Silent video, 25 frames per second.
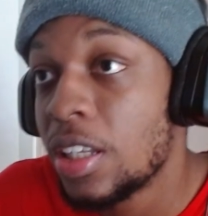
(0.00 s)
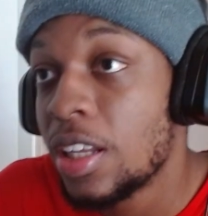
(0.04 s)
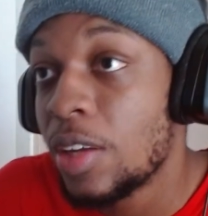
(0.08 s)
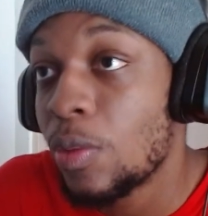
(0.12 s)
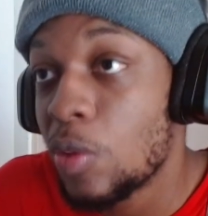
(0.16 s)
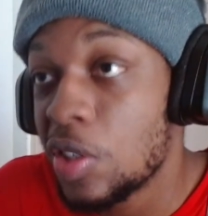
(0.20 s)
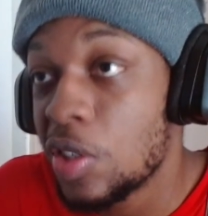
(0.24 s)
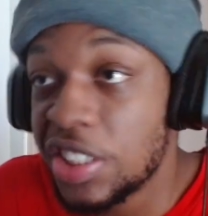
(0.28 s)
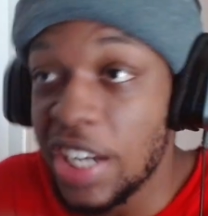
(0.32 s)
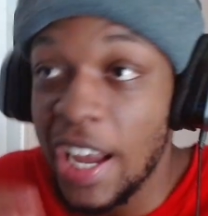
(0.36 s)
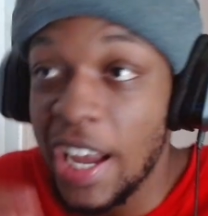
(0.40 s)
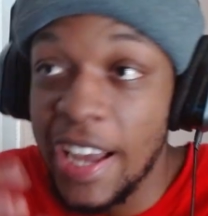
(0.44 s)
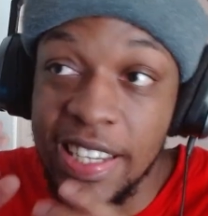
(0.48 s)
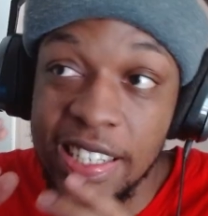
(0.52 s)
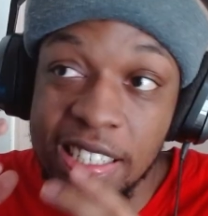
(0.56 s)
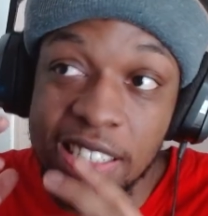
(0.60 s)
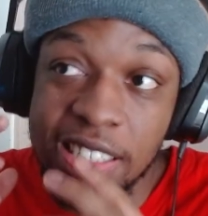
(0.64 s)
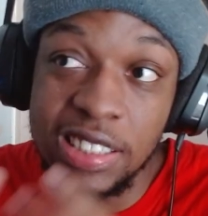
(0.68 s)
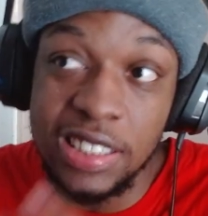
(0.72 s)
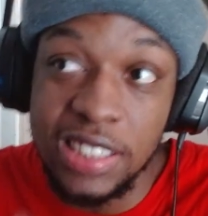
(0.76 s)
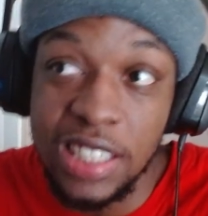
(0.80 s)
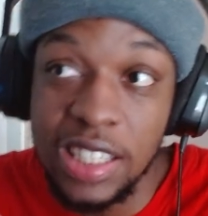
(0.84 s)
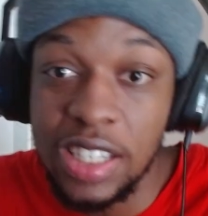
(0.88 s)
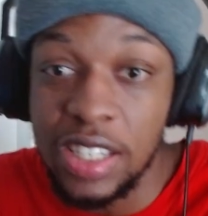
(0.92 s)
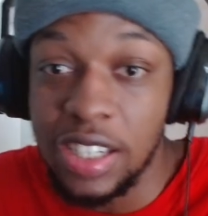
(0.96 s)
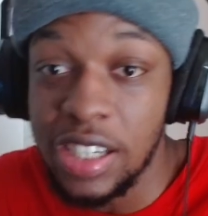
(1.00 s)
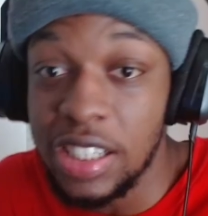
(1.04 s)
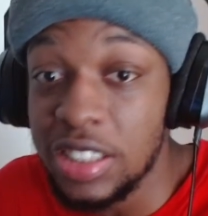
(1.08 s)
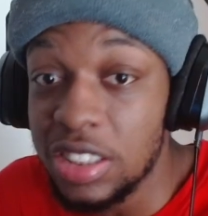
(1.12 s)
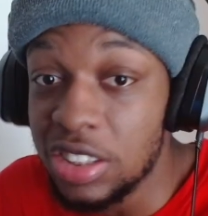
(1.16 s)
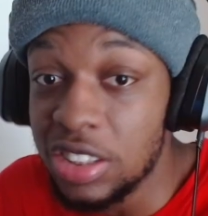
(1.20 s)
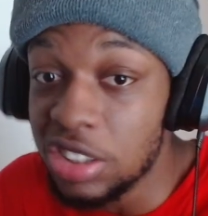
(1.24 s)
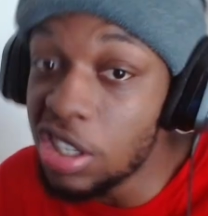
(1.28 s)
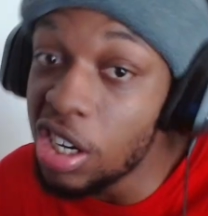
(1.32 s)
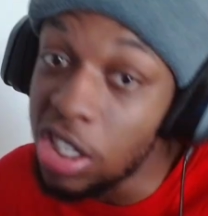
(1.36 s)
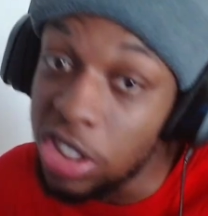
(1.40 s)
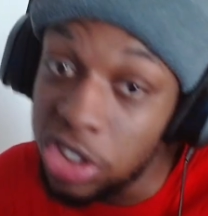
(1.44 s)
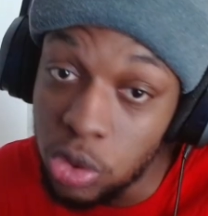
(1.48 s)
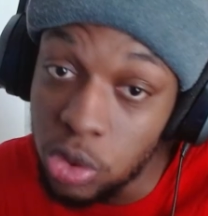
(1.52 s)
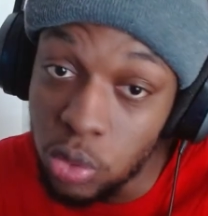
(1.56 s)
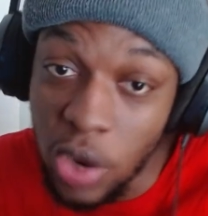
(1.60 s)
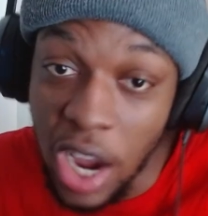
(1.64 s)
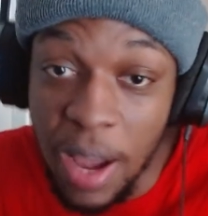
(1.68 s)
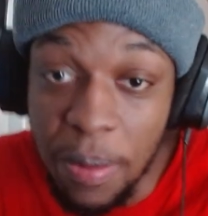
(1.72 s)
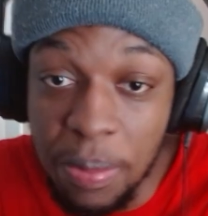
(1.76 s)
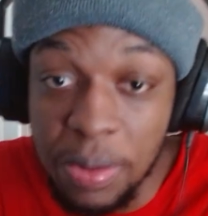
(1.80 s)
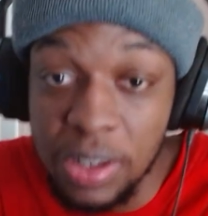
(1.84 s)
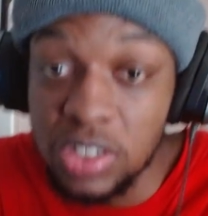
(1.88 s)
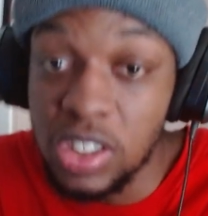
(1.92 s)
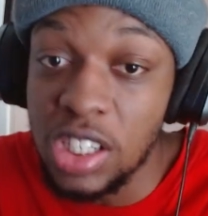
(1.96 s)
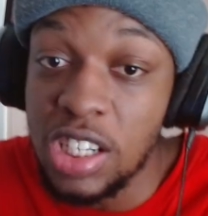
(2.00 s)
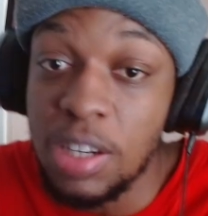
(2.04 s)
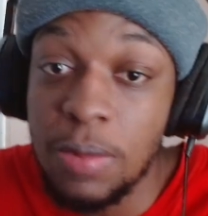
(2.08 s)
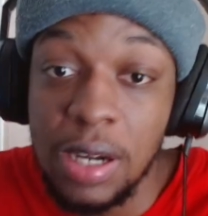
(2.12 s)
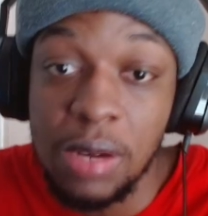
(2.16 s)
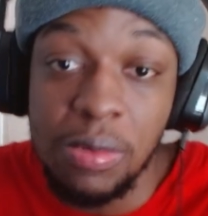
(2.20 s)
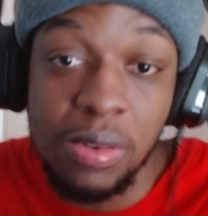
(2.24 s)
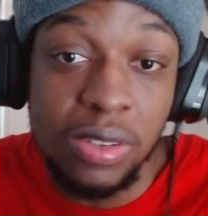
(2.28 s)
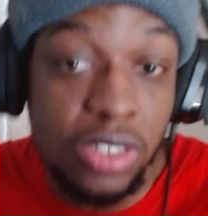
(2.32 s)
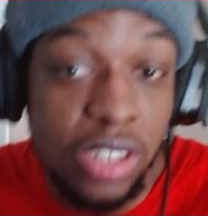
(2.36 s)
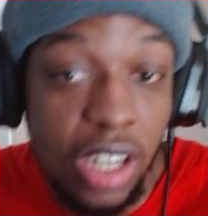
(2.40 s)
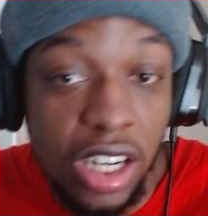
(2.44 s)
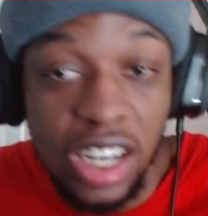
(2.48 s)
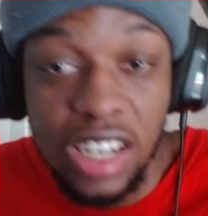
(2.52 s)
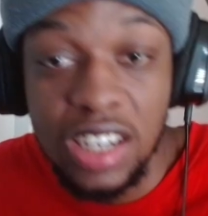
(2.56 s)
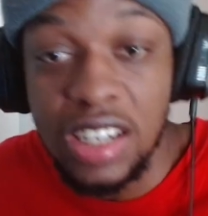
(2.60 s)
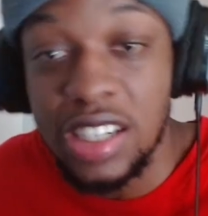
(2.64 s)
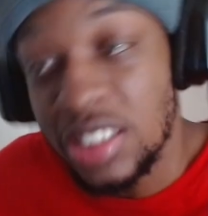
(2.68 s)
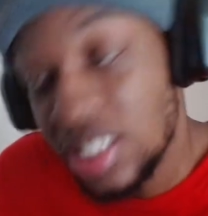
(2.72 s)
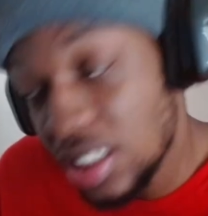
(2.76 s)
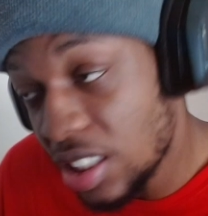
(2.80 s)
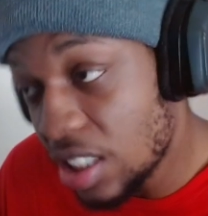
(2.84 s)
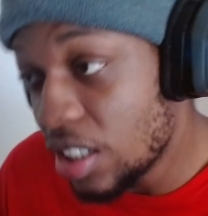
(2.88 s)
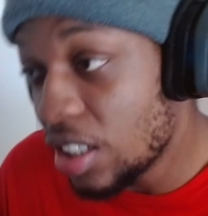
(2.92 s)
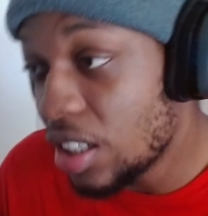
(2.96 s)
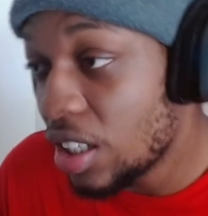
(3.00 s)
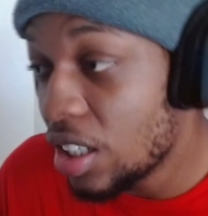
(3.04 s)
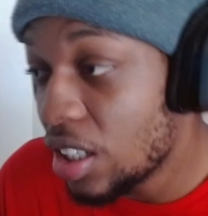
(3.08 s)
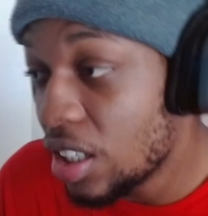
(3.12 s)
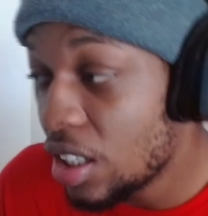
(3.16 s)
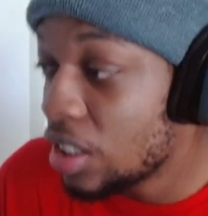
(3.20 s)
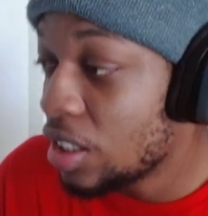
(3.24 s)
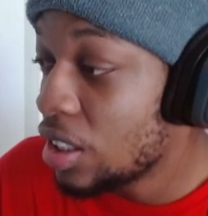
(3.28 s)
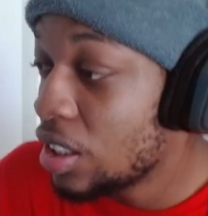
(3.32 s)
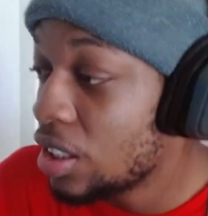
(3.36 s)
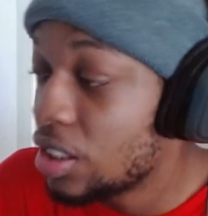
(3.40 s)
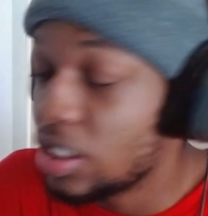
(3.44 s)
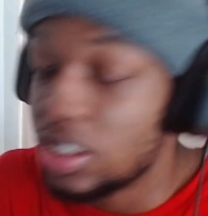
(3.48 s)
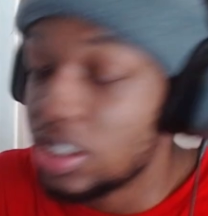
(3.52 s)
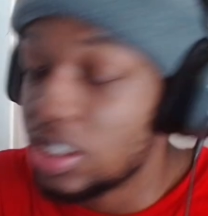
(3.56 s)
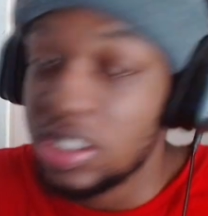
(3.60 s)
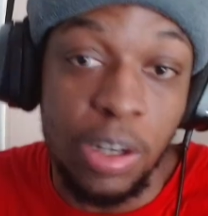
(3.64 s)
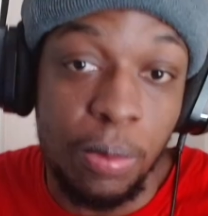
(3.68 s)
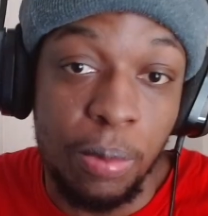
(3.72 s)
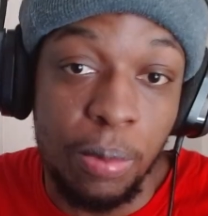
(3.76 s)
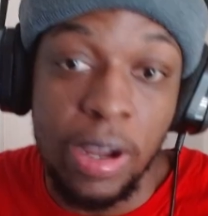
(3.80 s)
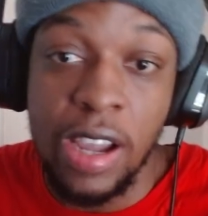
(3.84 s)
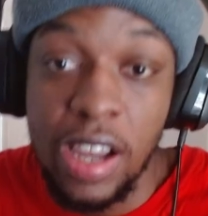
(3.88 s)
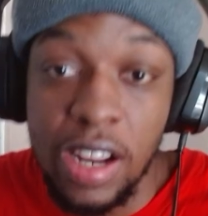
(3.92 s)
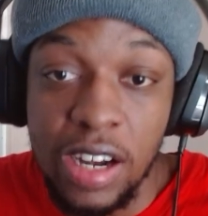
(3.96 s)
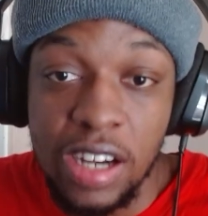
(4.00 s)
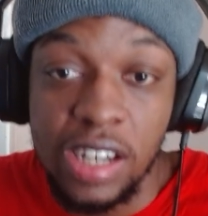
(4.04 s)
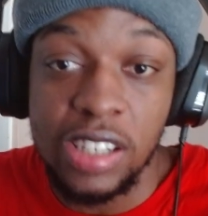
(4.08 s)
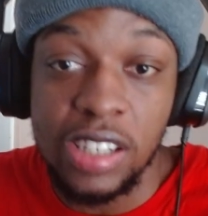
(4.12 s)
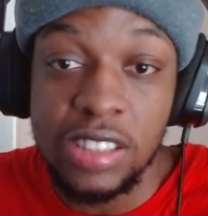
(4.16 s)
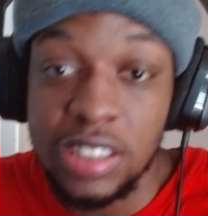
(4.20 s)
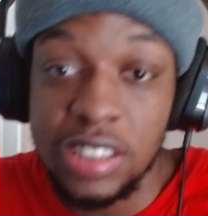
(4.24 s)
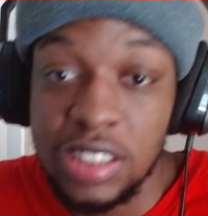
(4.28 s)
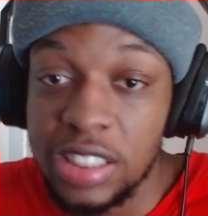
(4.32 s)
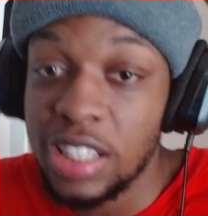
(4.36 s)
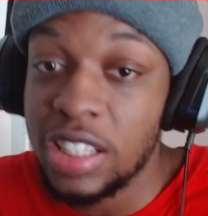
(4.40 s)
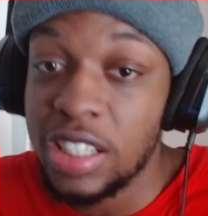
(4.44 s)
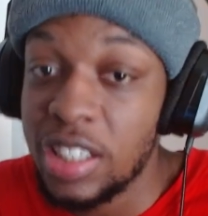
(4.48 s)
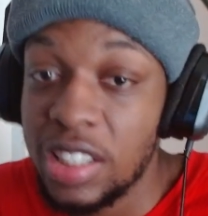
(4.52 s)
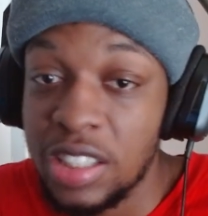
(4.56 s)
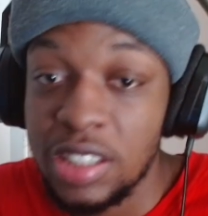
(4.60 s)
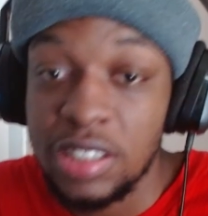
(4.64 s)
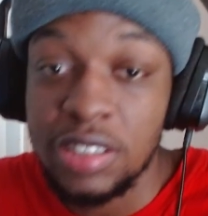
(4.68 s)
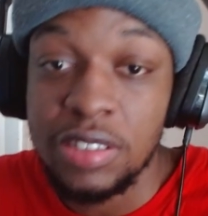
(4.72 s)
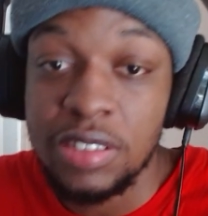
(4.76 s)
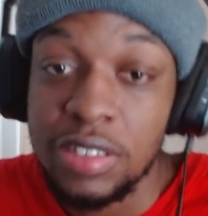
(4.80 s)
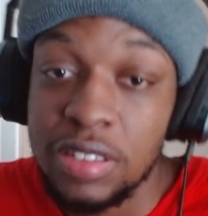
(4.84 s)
which I can see because it's called Too Oppy, so he about to be talking this shit. So, man, you know what I'm saying?